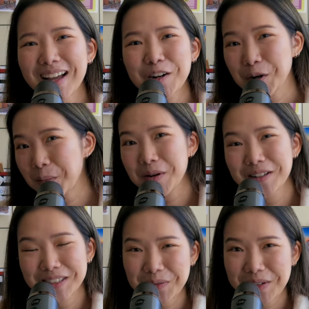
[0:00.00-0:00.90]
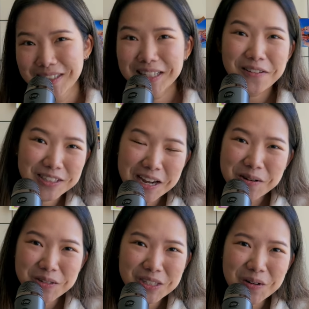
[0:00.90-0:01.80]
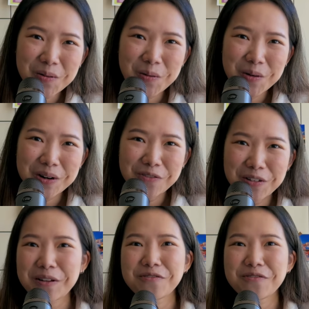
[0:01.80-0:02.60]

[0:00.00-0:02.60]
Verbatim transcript: crippled with self-doubts or feel